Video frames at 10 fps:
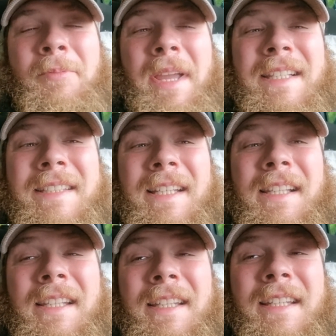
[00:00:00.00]

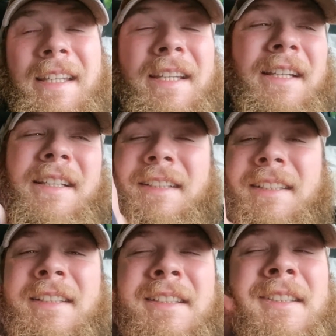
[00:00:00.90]
Basically,
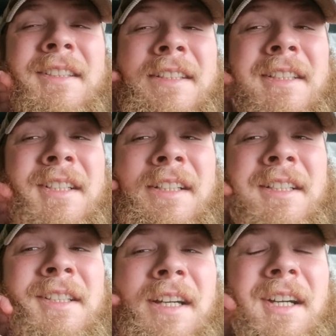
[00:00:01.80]

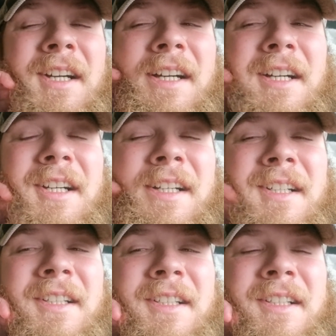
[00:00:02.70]
when I
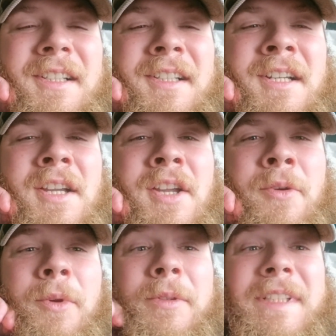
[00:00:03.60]

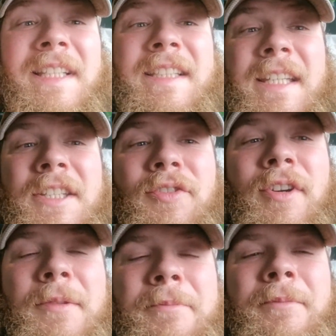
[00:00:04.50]
was in
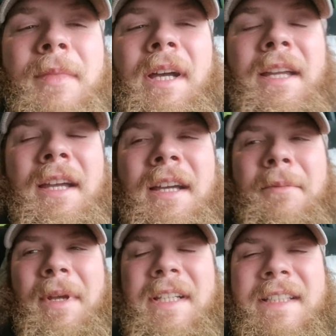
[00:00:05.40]
Tyndrum, I
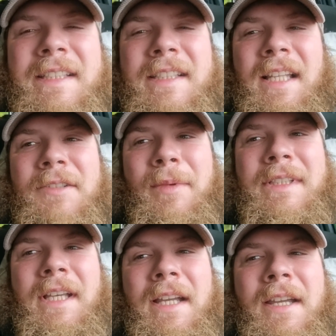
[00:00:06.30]
managed to slash my
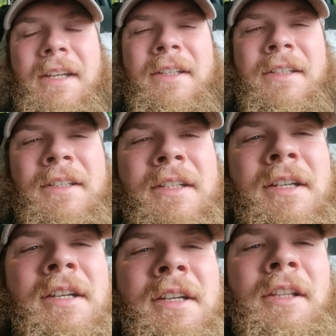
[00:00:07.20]
tyre.
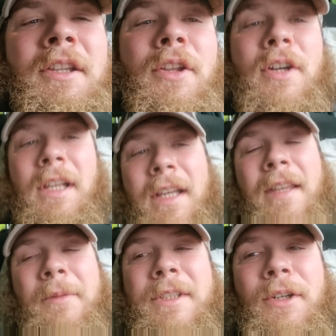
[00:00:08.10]
Luckily
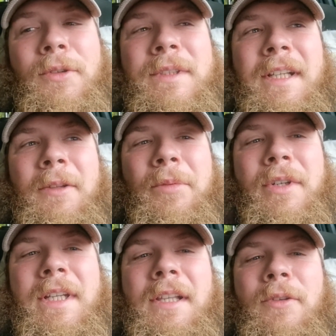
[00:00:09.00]
there was a hotel
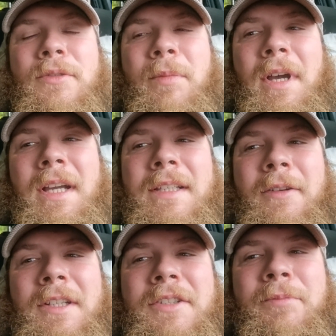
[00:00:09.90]
pretty close by,
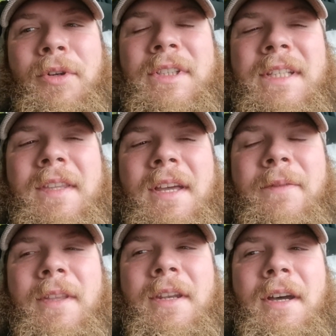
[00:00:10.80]
so I just booked in there
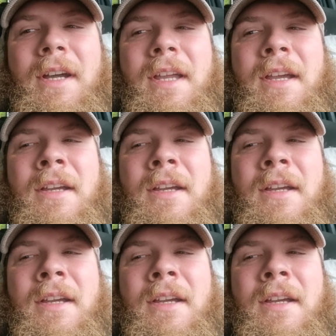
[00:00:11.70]
for the night.